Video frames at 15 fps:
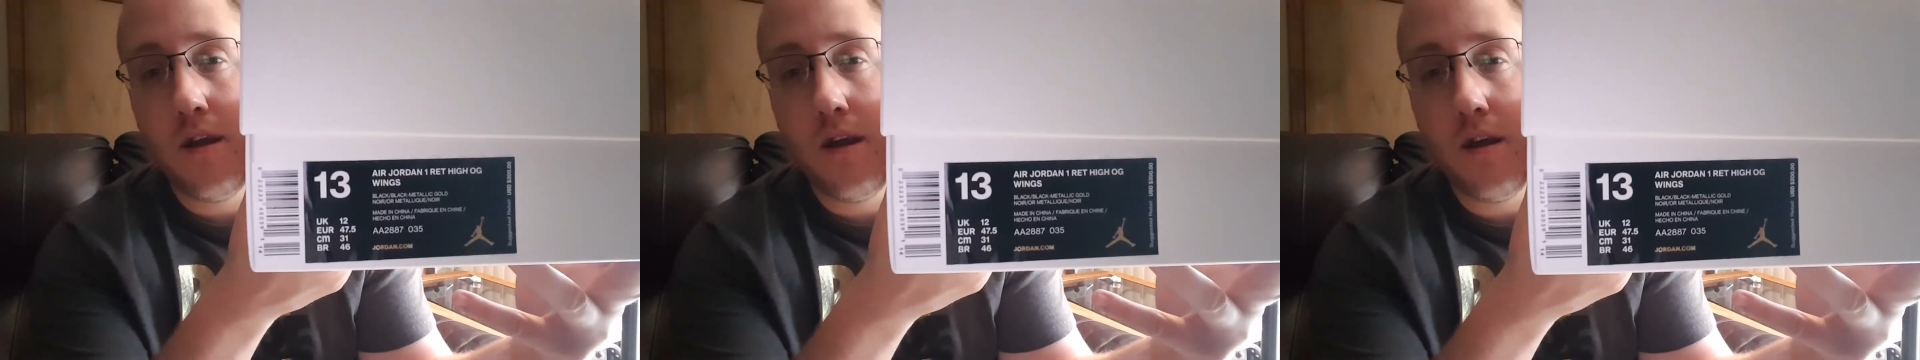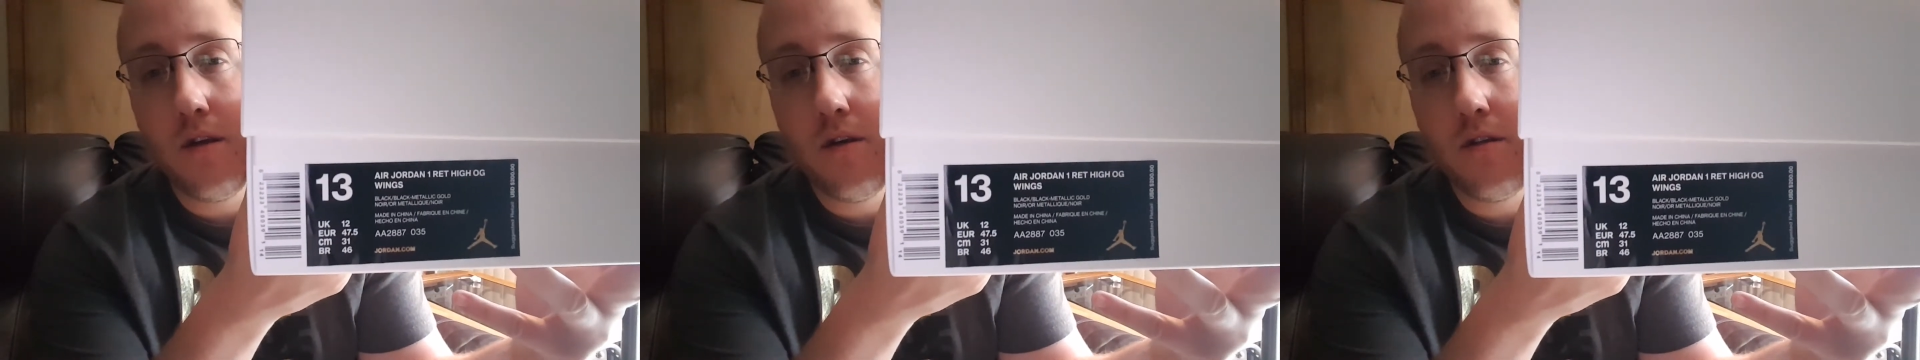
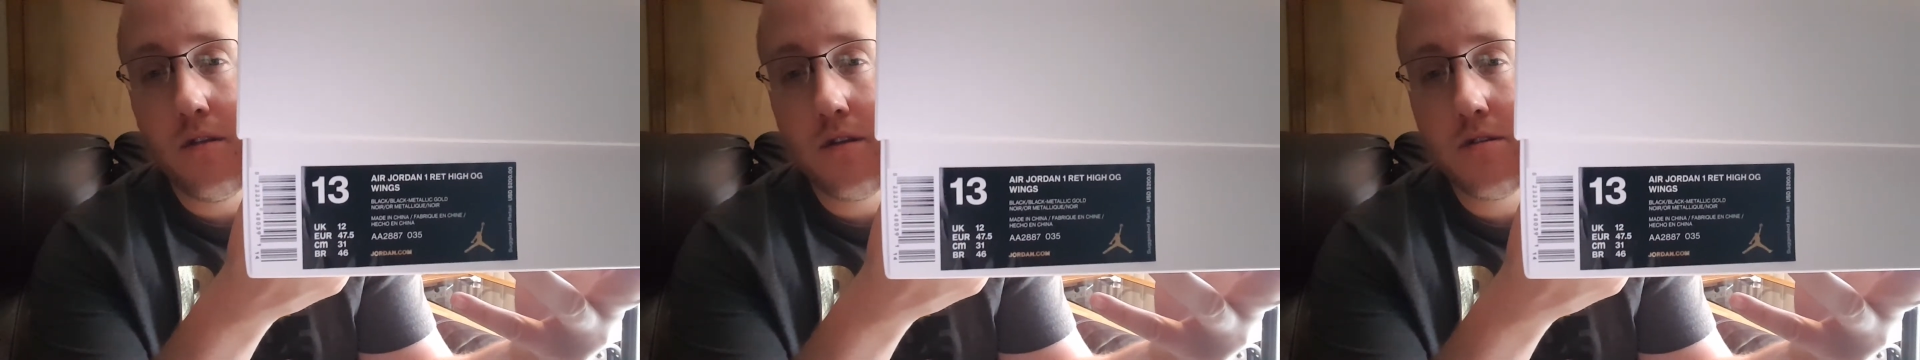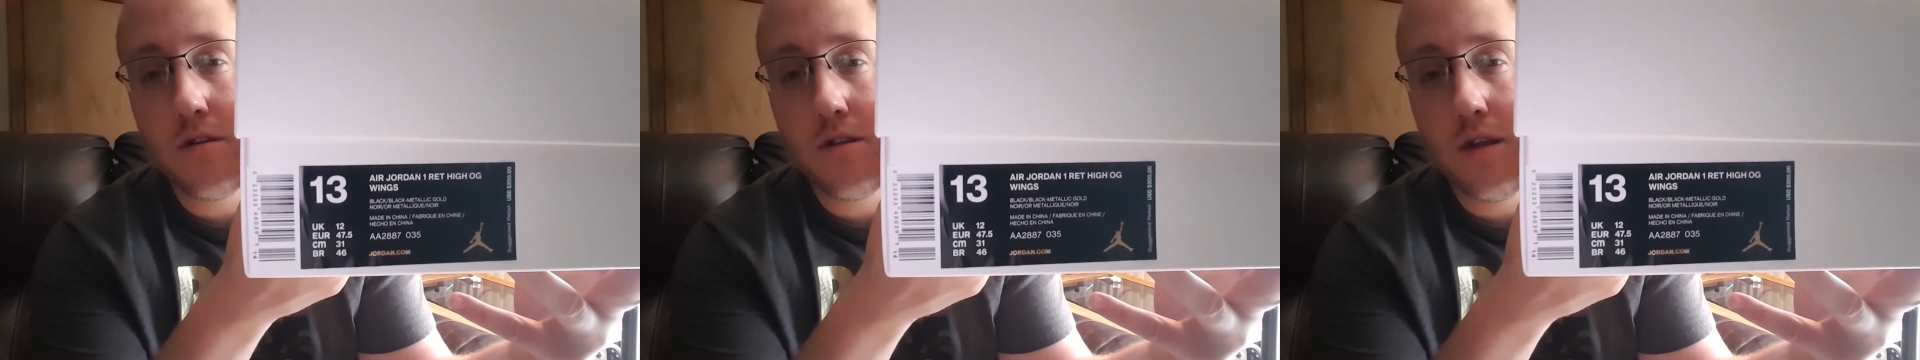I'll go and
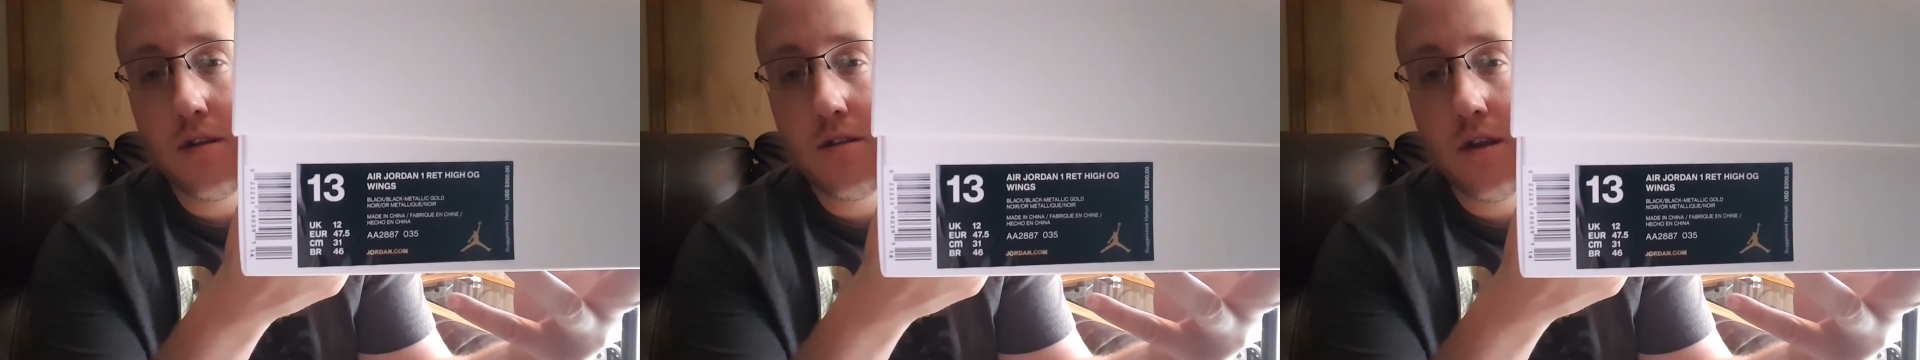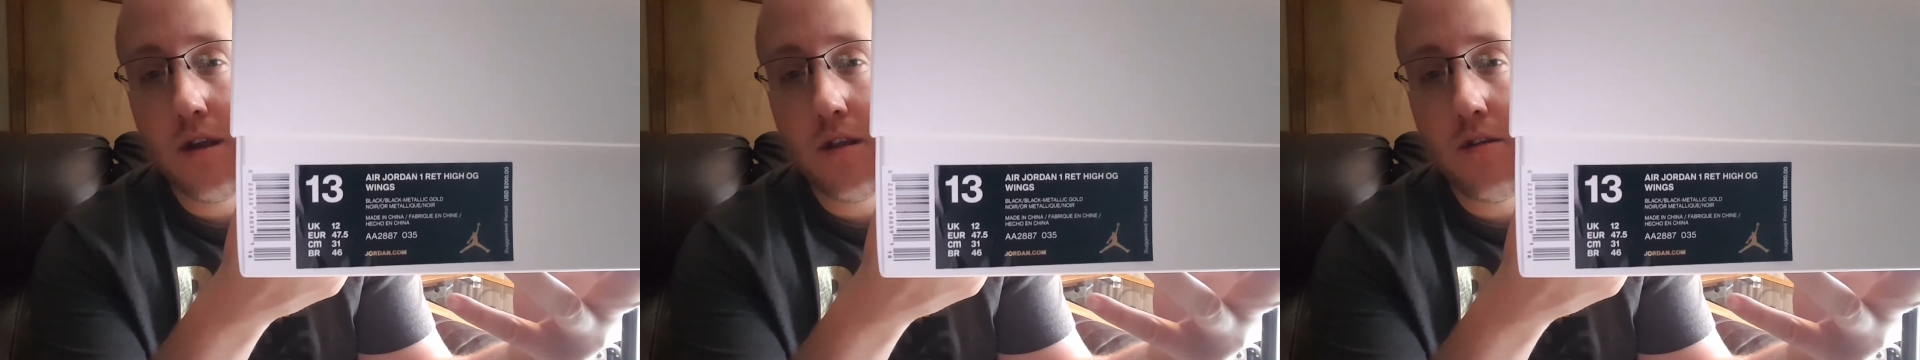let you guys
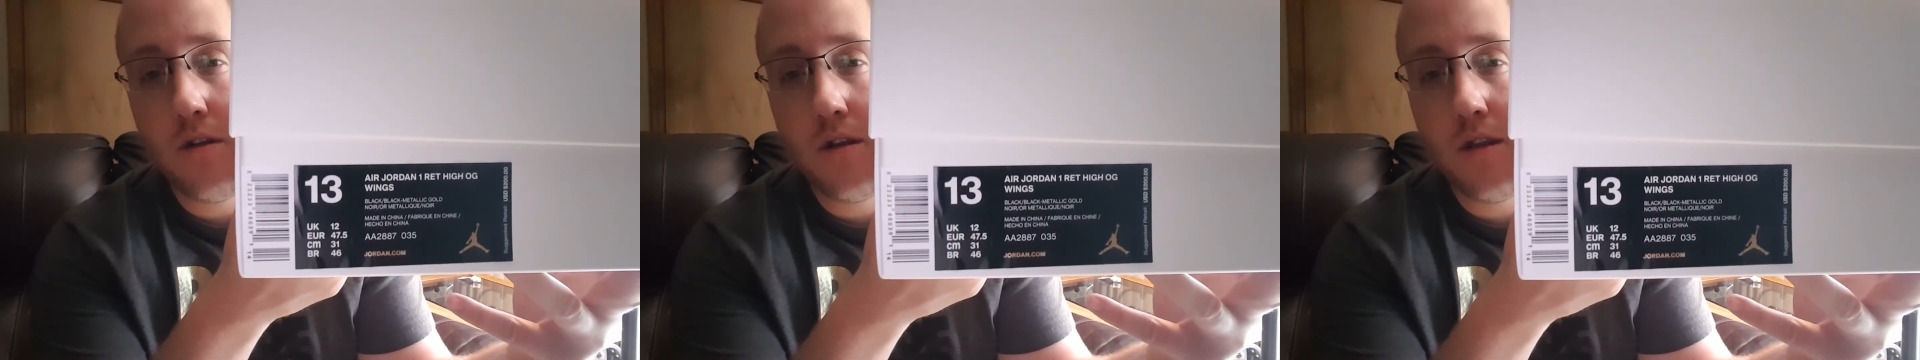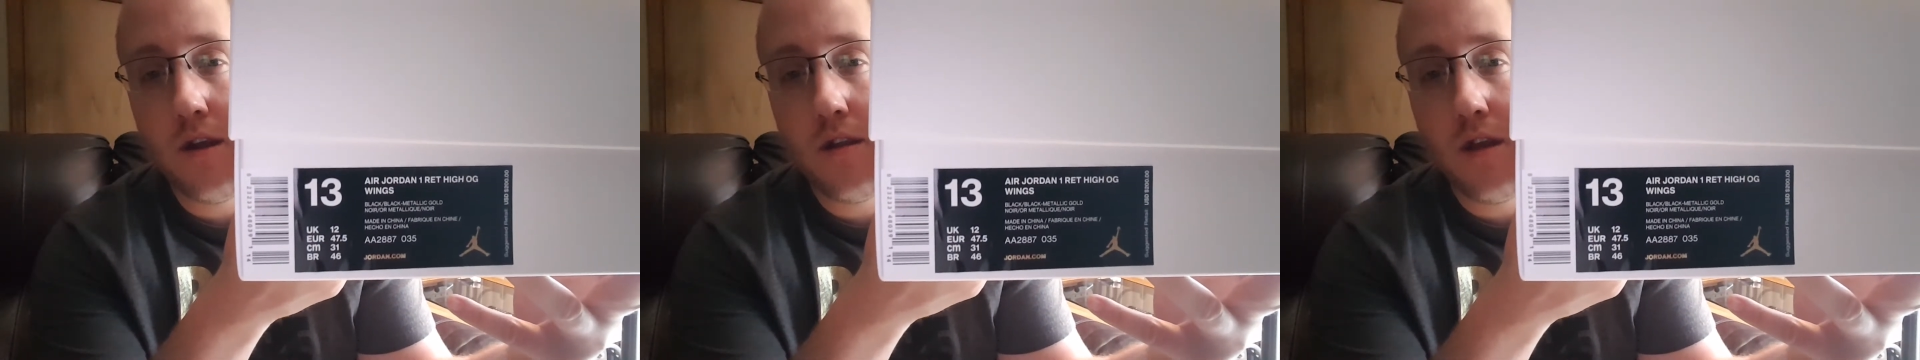take a look
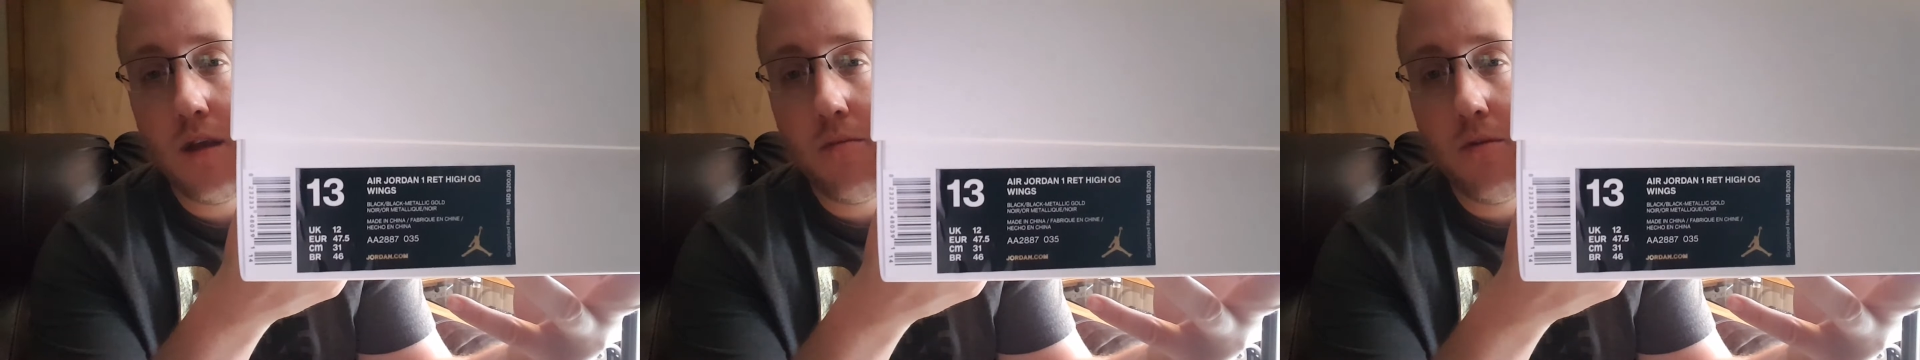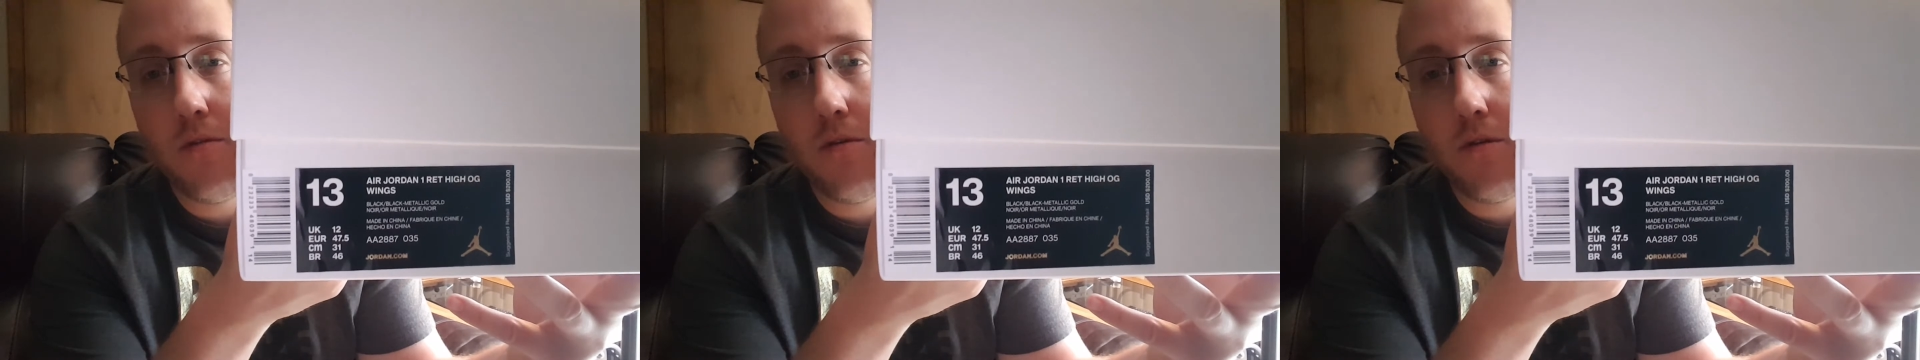at that
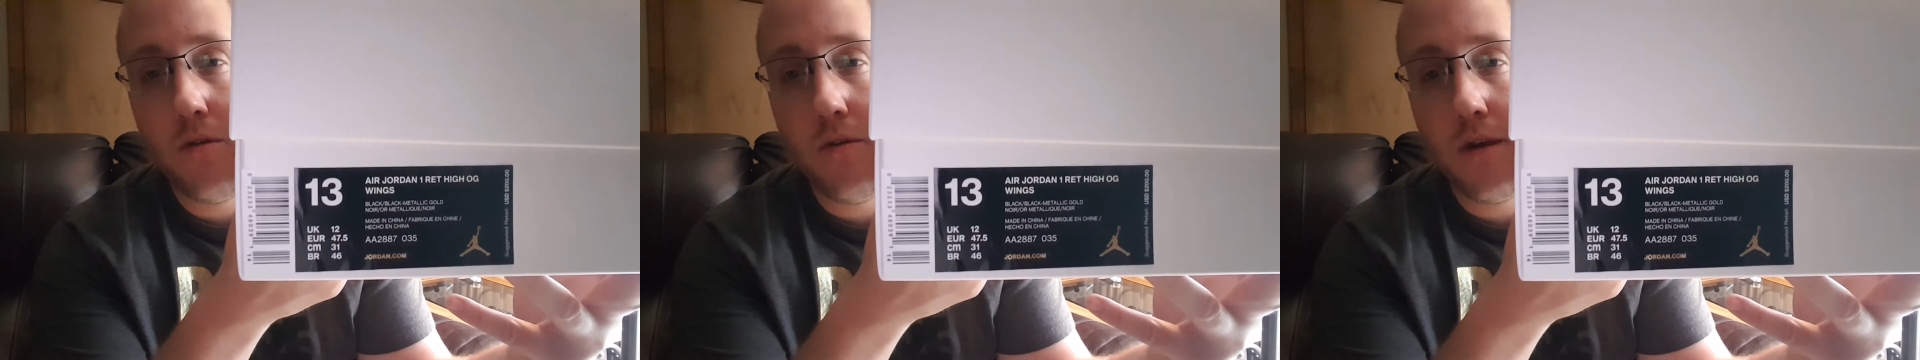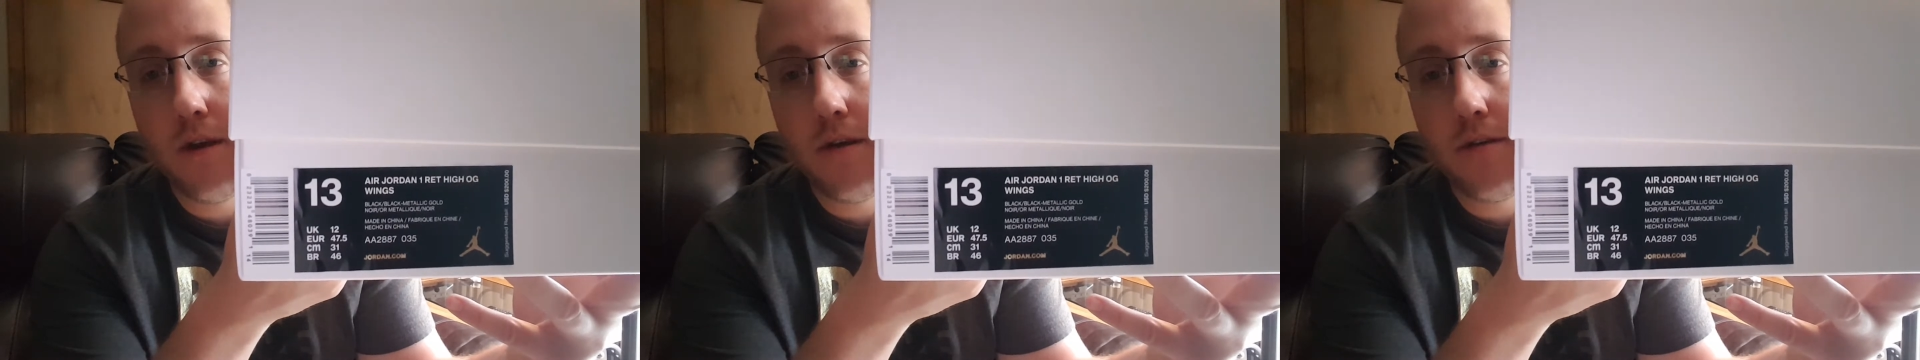label real
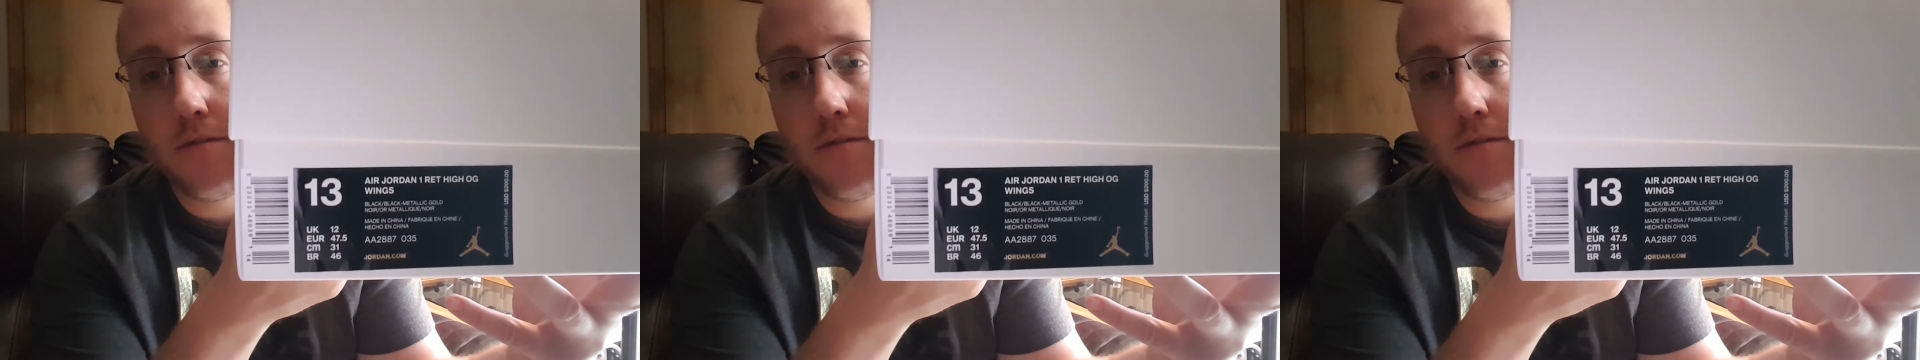quick.